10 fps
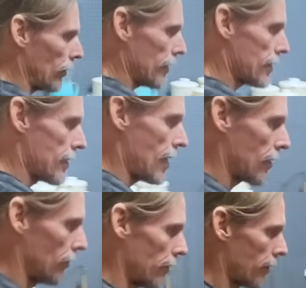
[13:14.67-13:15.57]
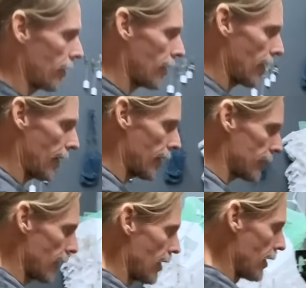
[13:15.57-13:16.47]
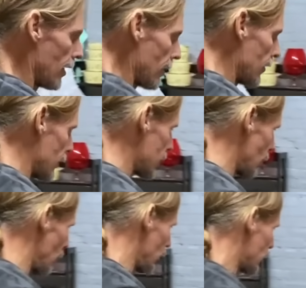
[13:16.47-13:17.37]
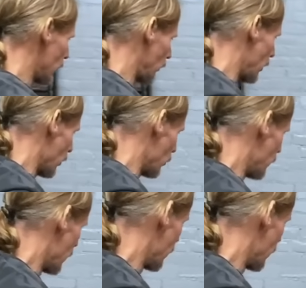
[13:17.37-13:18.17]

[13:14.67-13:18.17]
let's take a look at this old globe